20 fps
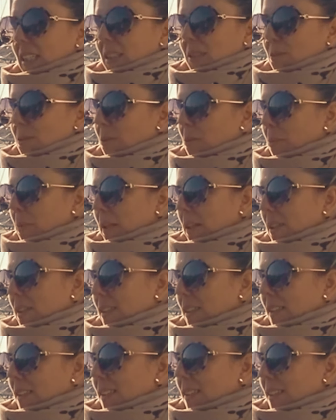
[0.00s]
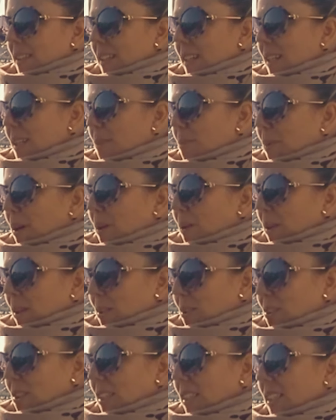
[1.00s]
will be slightly
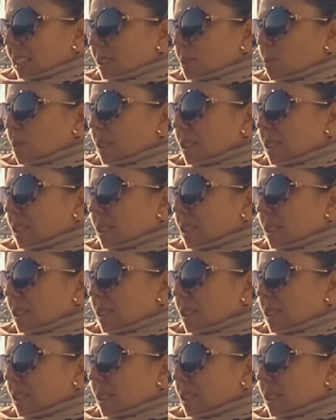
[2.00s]
boho chic is one